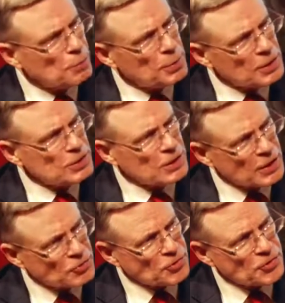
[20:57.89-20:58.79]

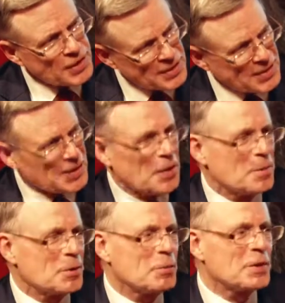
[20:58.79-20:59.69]
personal interest in the
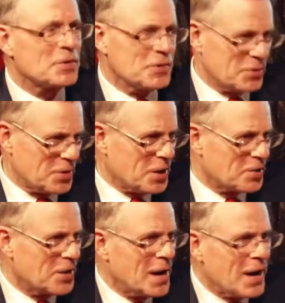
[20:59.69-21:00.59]
Commonwealth, as you know.